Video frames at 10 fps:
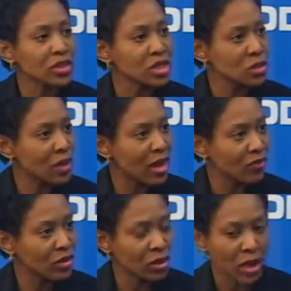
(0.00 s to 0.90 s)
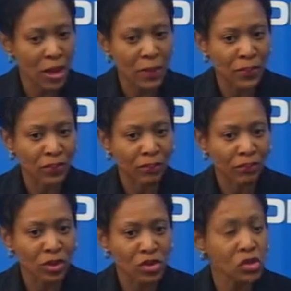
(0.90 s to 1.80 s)
You have
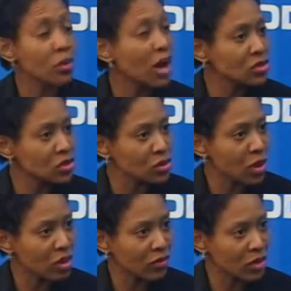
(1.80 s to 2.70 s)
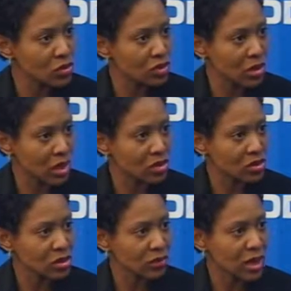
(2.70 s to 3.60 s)
your sponsor, all of those things,
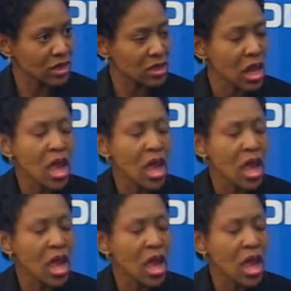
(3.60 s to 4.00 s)
right?